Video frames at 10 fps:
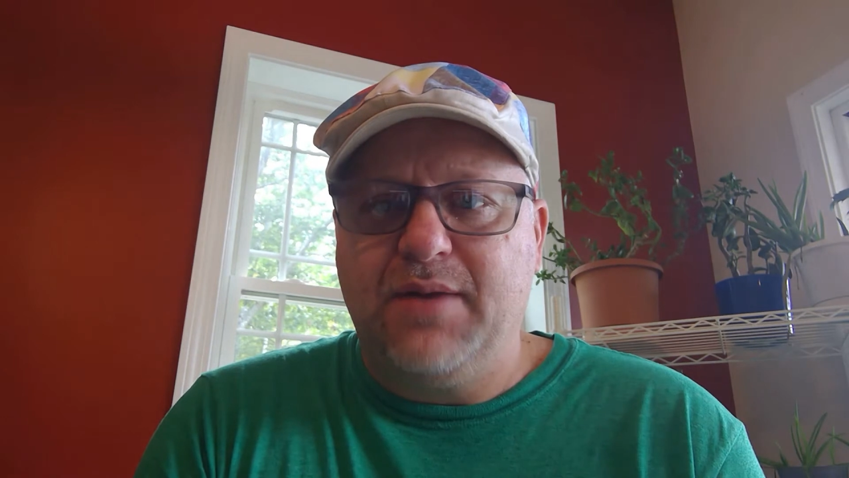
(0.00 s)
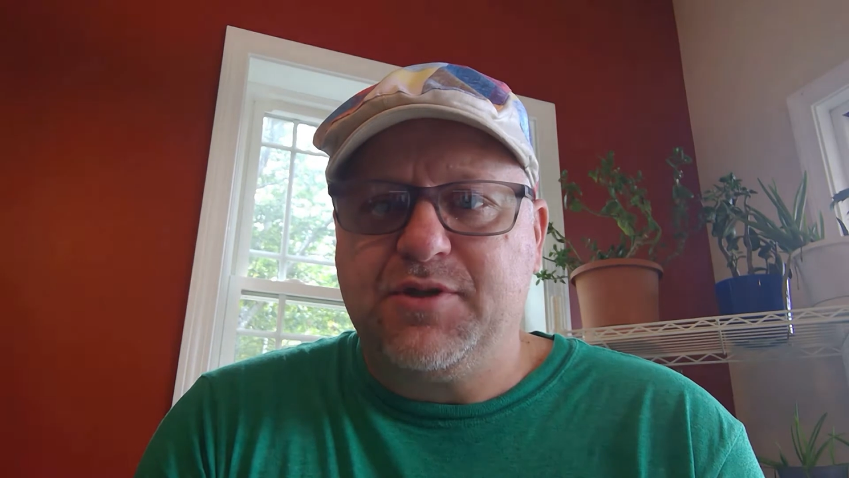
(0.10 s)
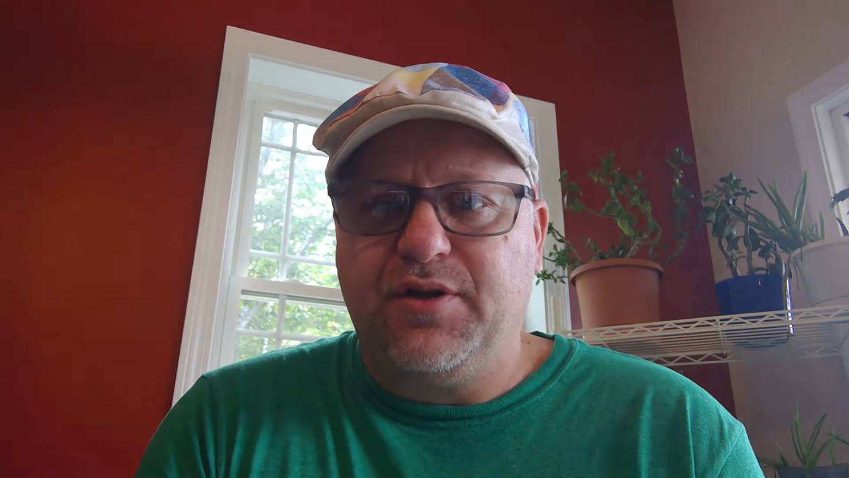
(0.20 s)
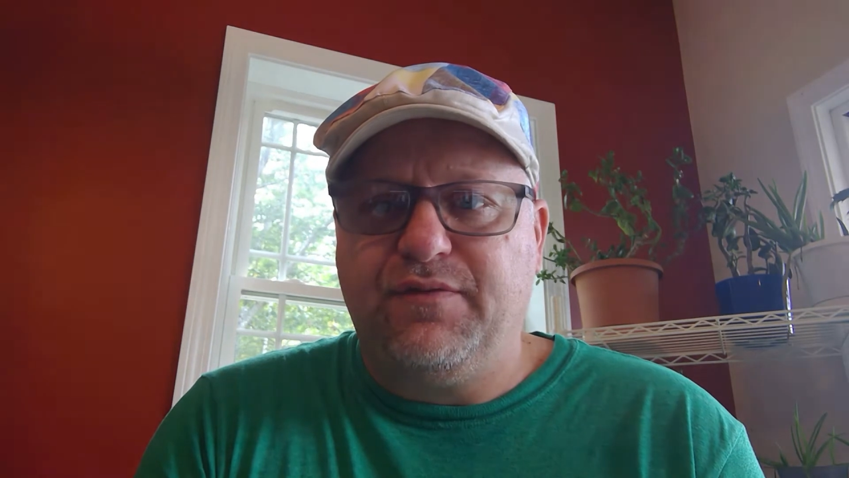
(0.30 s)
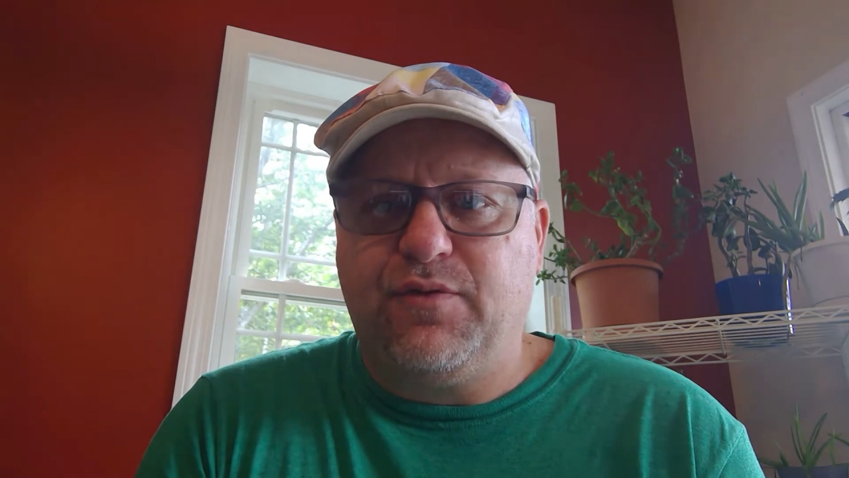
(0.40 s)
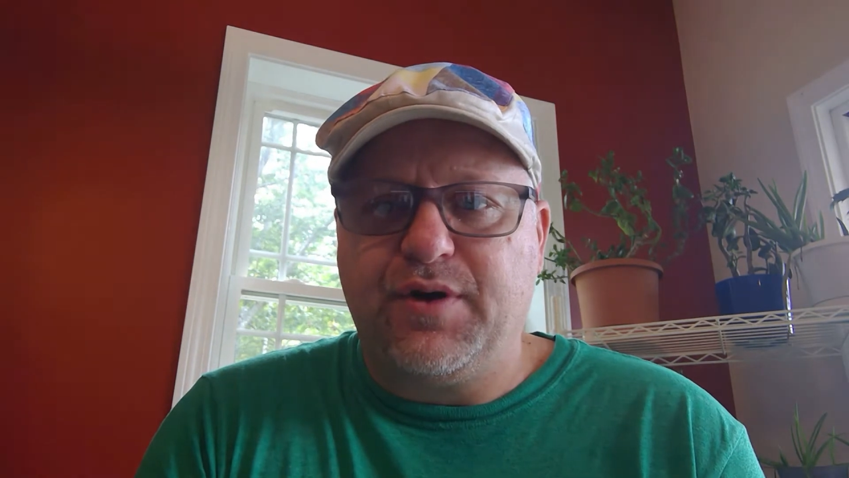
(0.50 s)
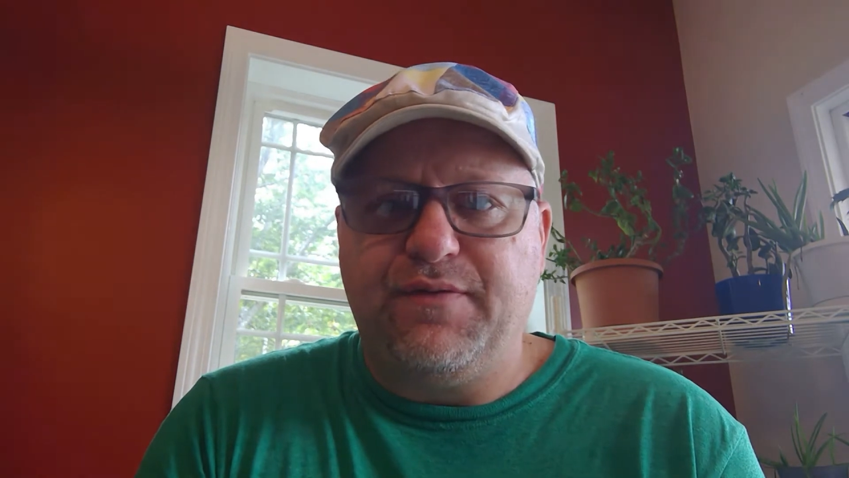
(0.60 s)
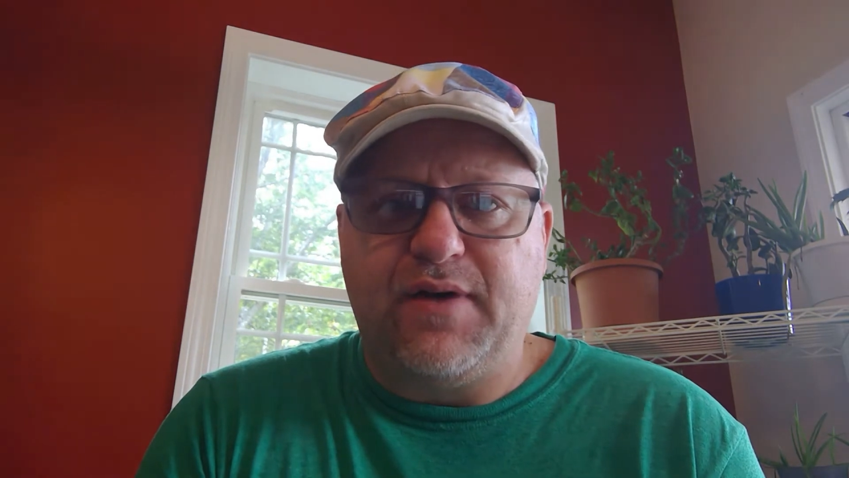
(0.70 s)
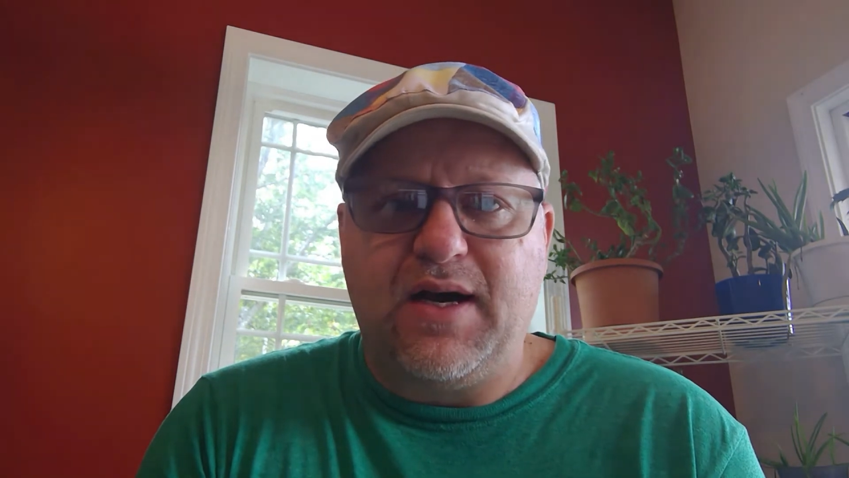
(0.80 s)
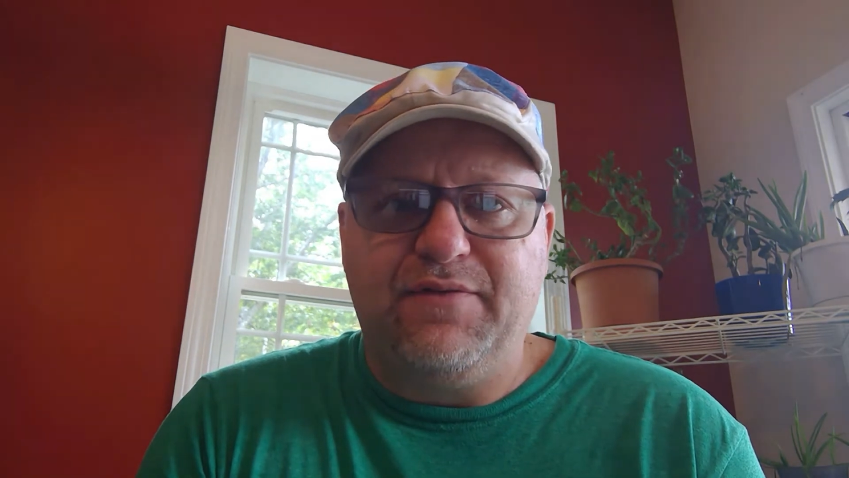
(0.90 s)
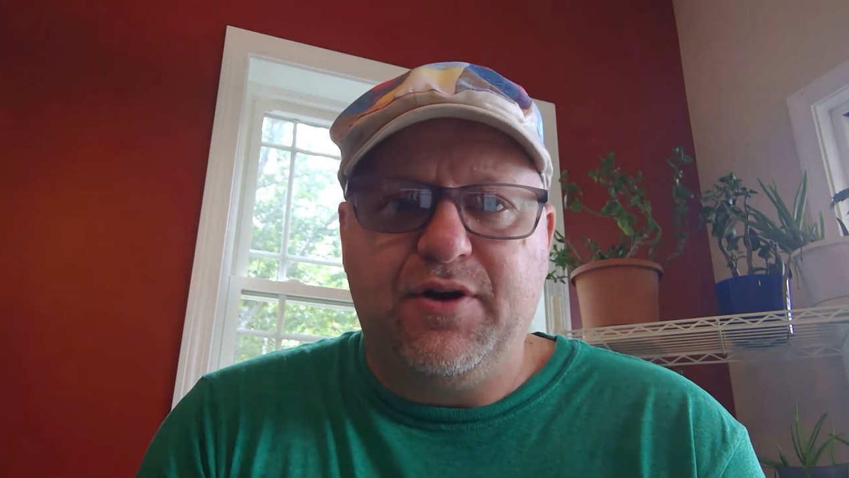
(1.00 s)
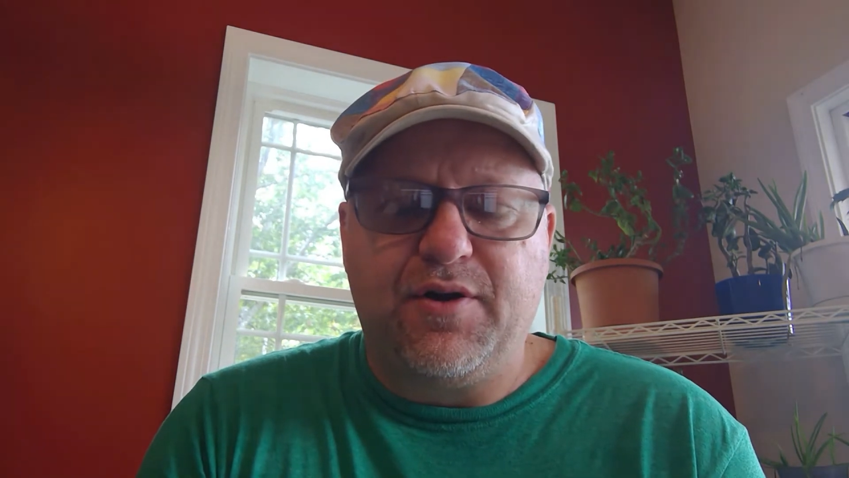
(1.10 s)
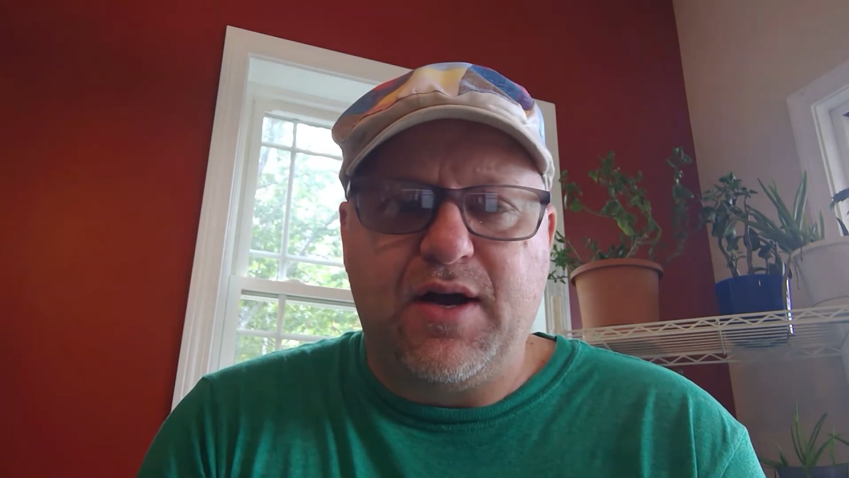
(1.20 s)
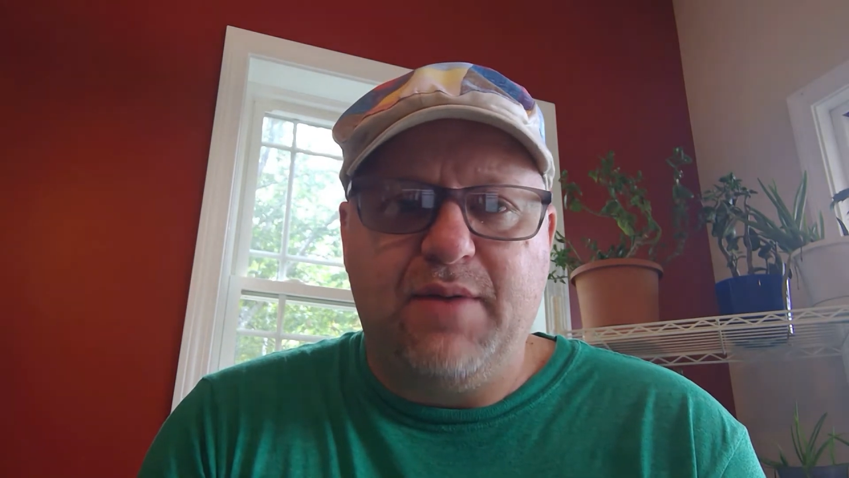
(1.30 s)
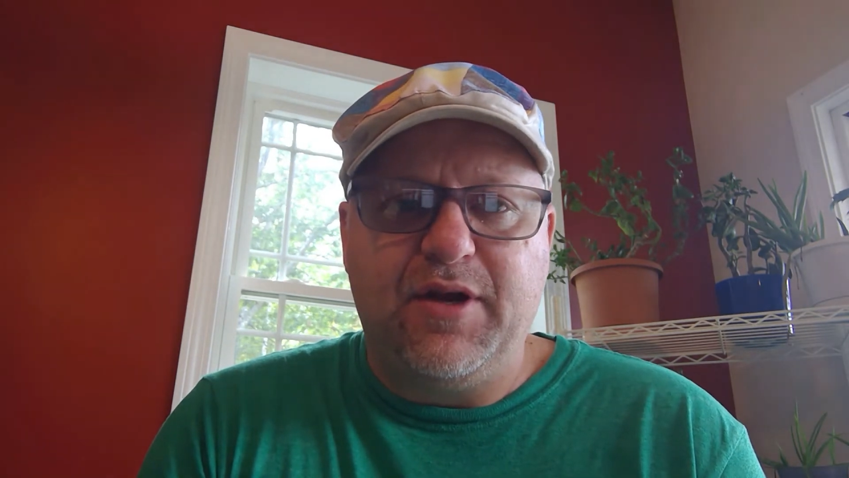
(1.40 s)
is only 45. You don't
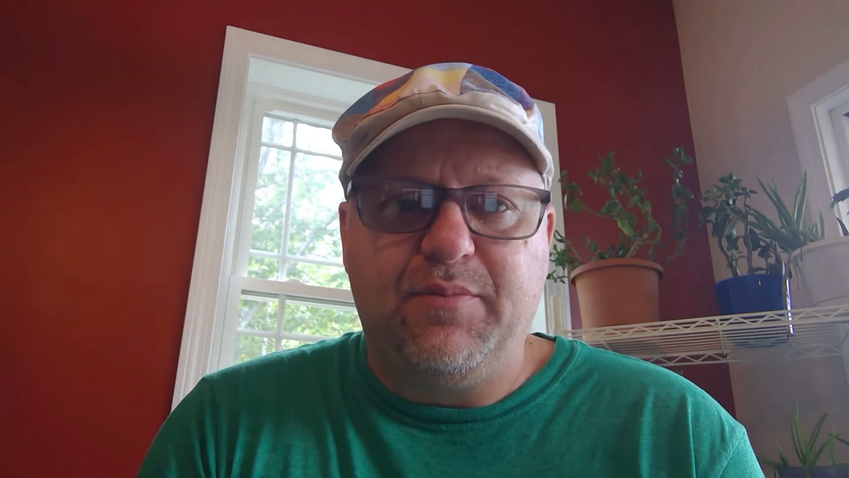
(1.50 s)
know how many